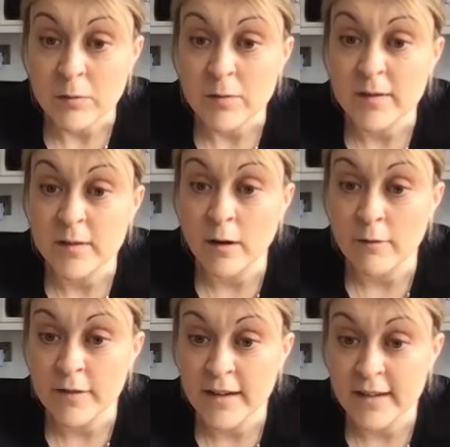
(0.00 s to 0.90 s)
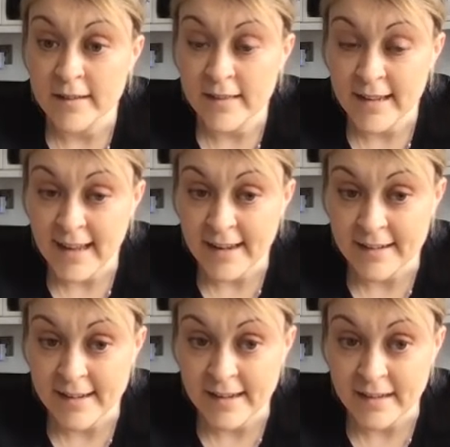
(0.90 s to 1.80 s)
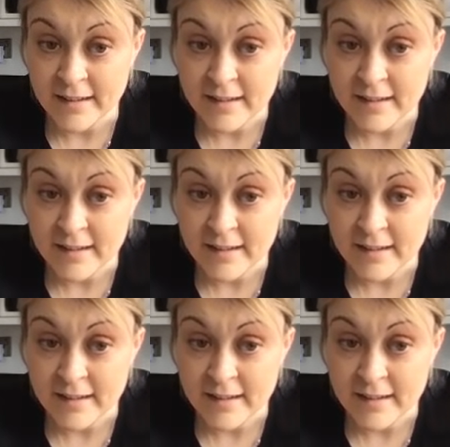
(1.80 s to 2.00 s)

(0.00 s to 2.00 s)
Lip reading: soften into the landing.